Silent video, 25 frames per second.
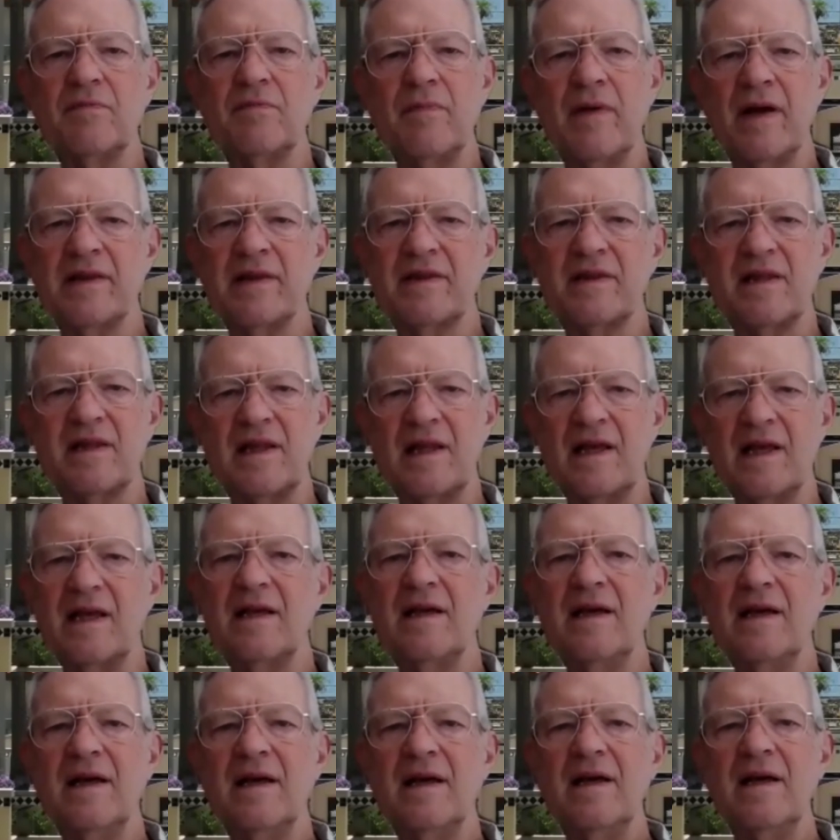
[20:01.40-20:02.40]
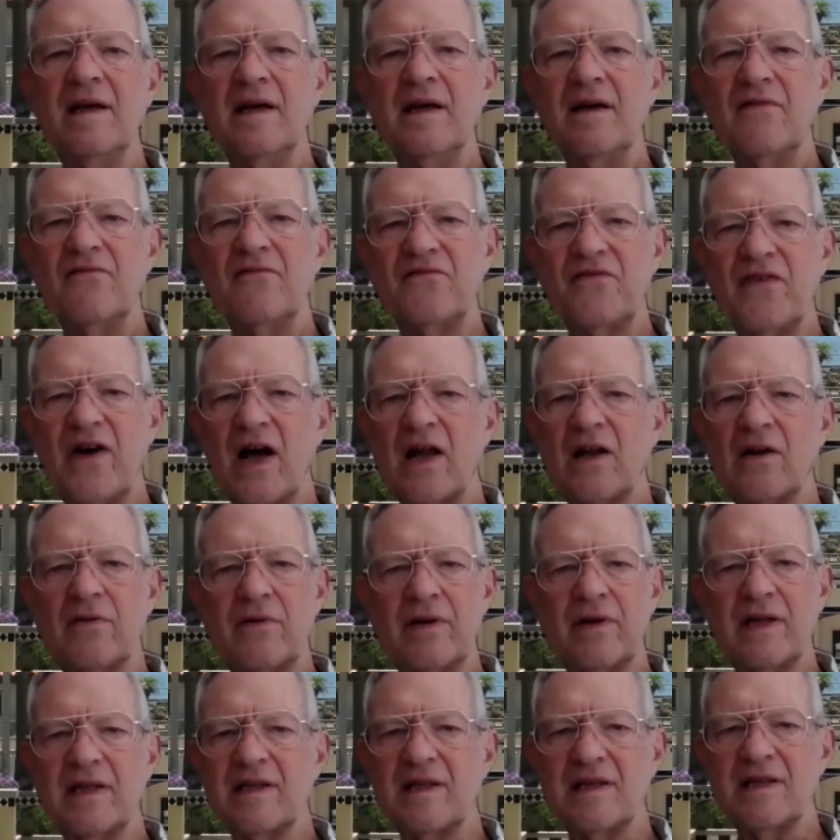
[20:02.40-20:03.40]
monthly,
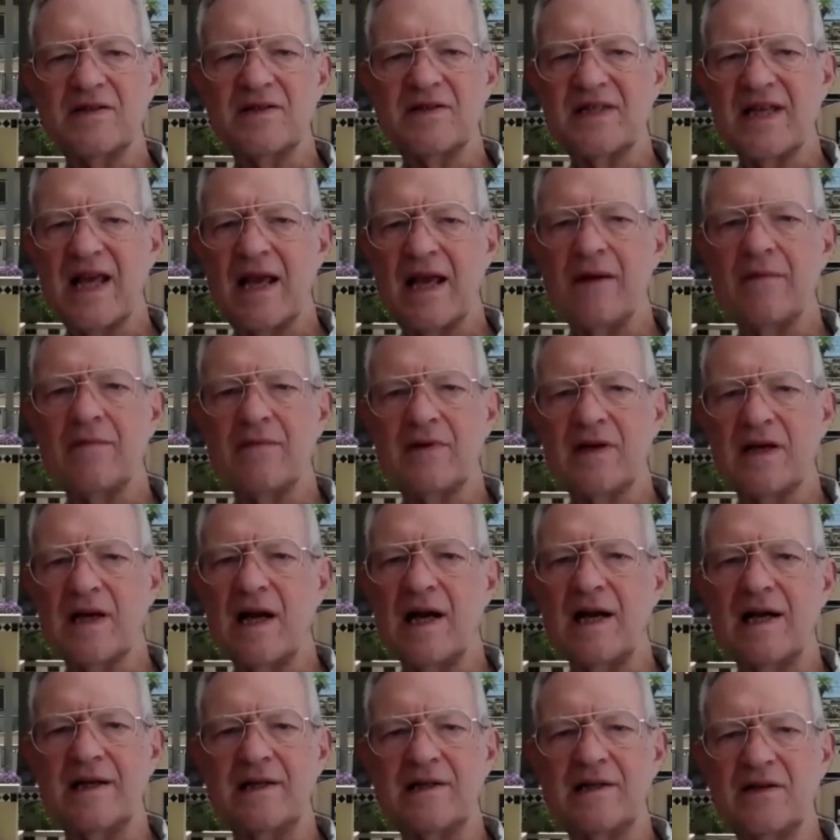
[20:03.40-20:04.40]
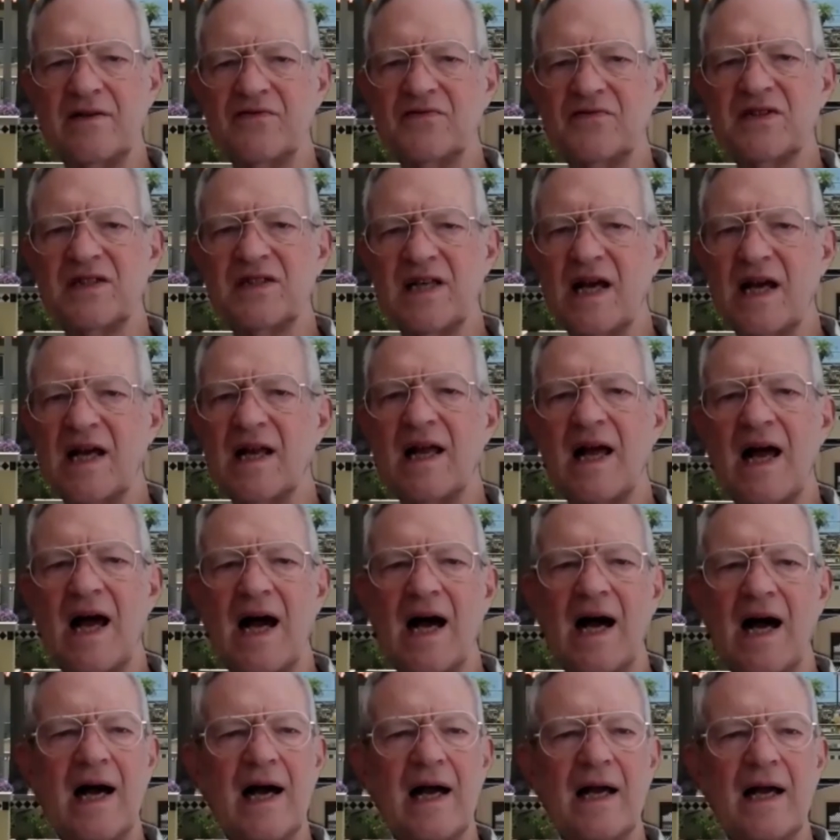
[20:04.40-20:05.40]
following the same kind of sell
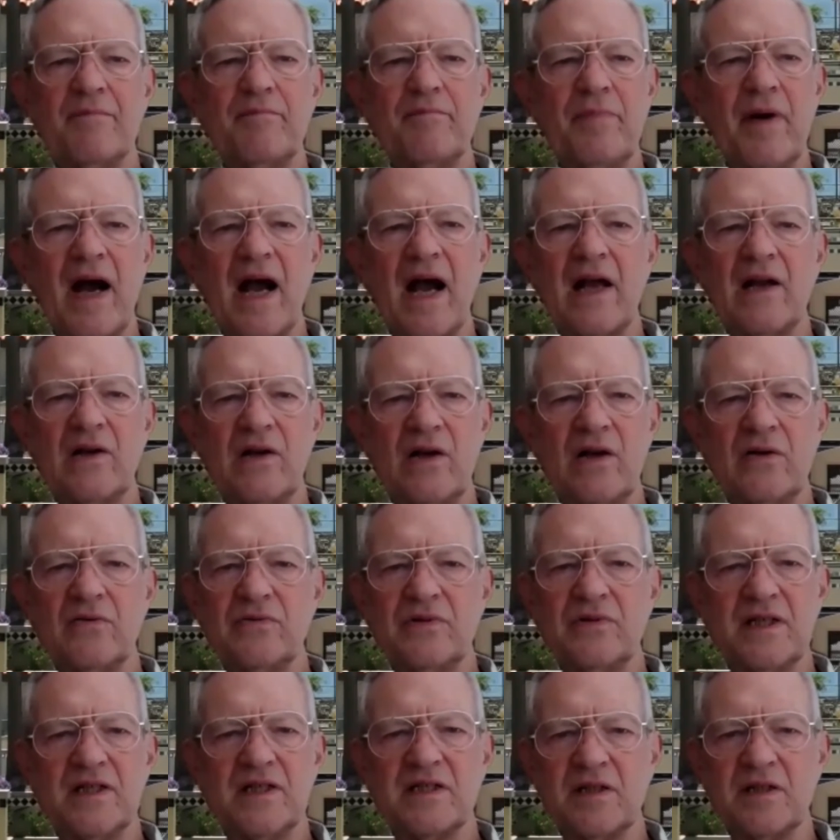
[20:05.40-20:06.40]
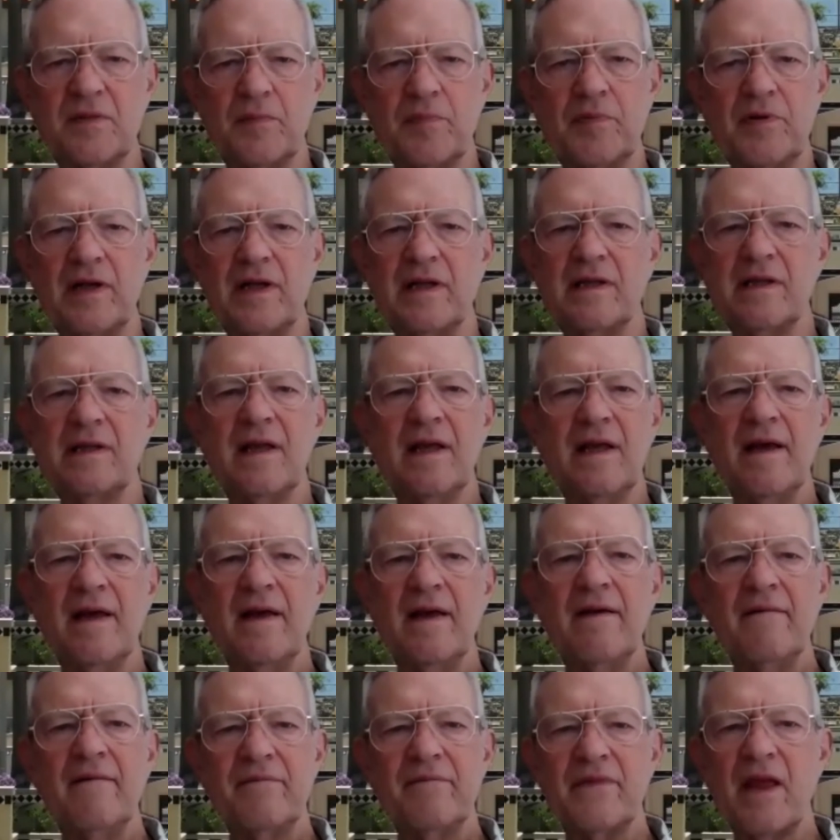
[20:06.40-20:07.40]
high, buy low discipline
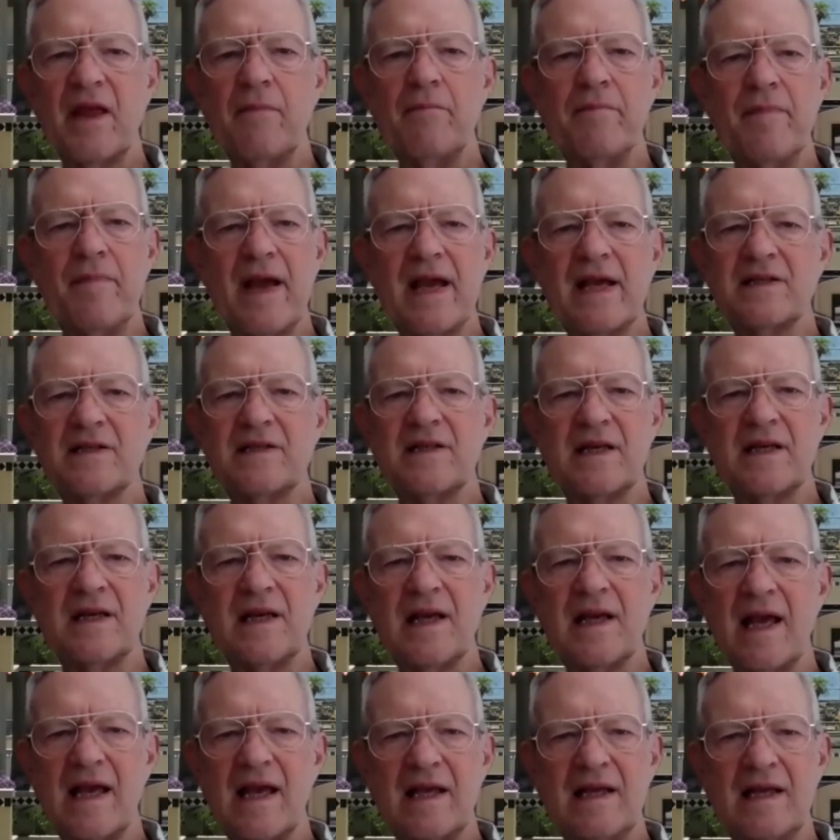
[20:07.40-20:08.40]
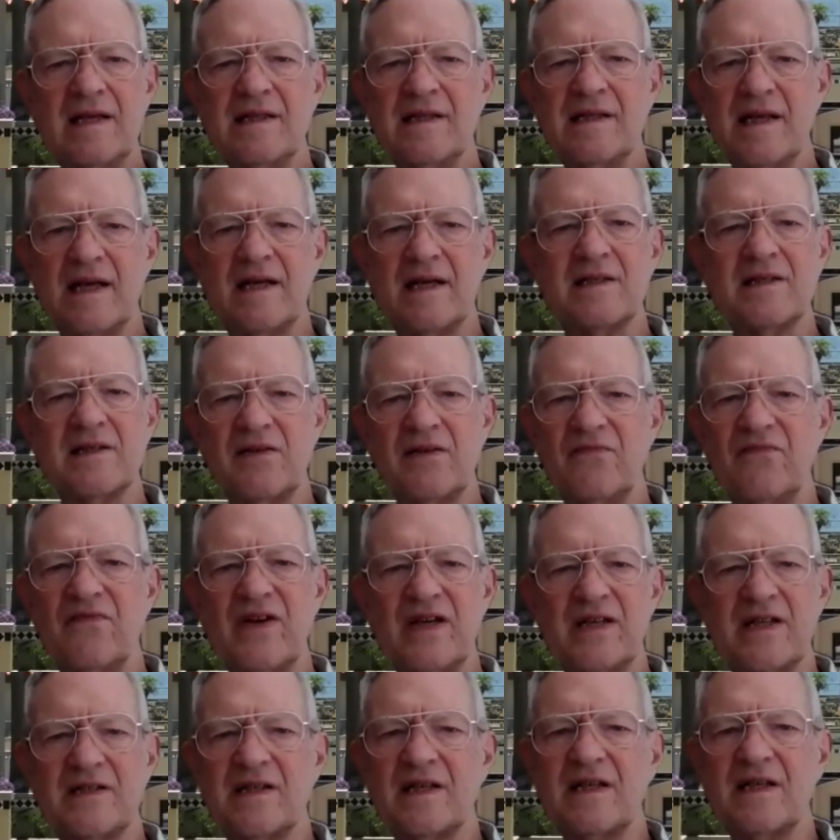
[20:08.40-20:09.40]
that makes index
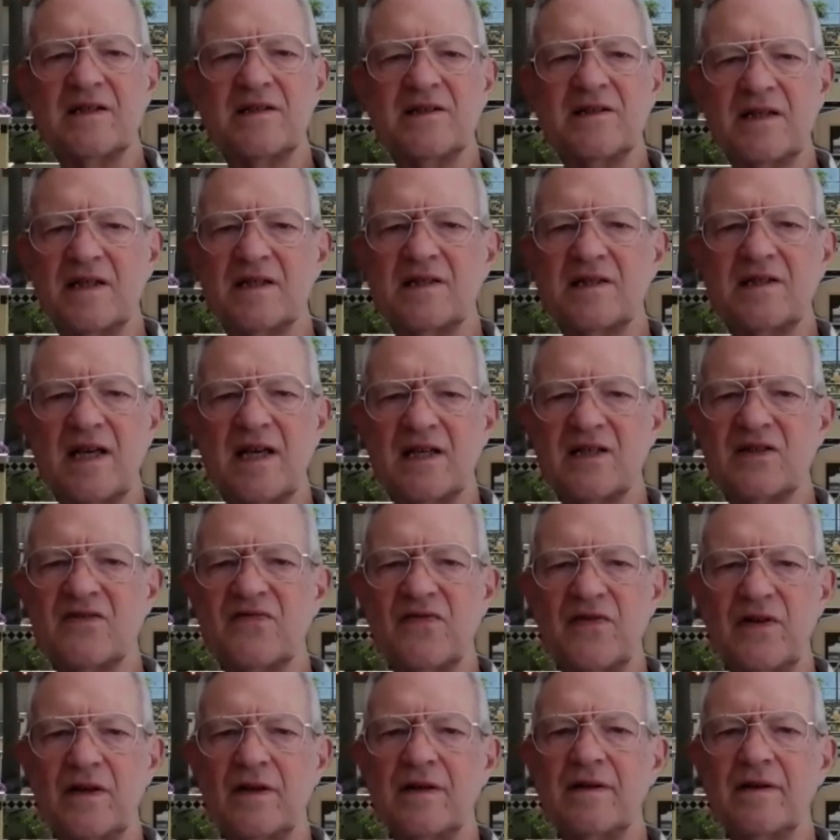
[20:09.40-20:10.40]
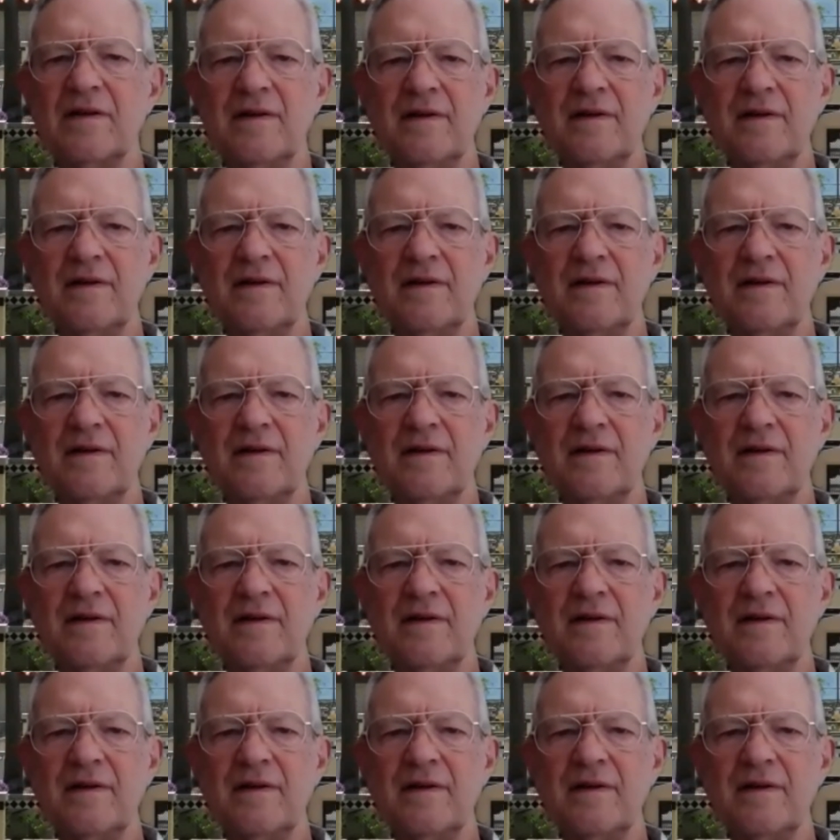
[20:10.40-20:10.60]
investing successful.